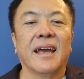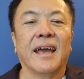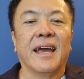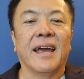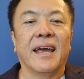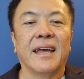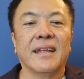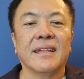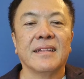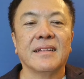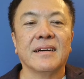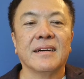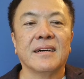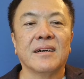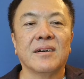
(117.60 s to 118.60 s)
and
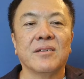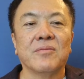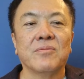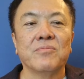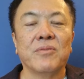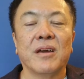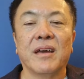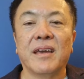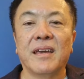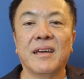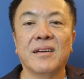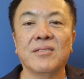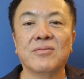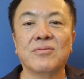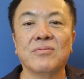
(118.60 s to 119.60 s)
we are
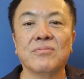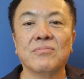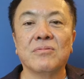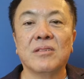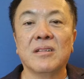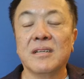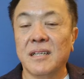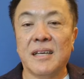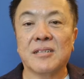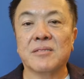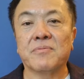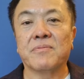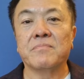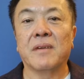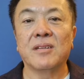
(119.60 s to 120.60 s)
here to learn
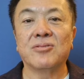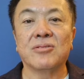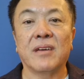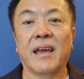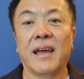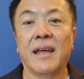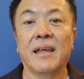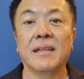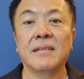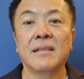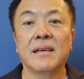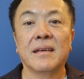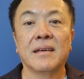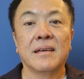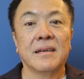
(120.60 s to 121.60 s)
as much and
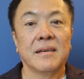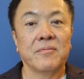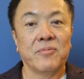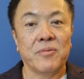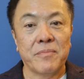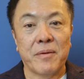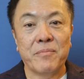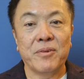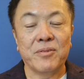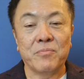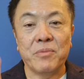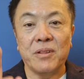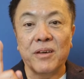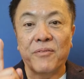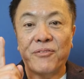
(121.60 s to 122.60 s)
remember,
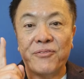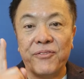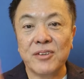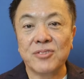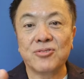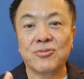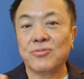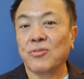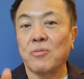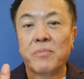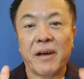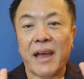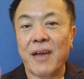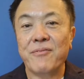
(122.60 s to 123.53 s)
be the first to know about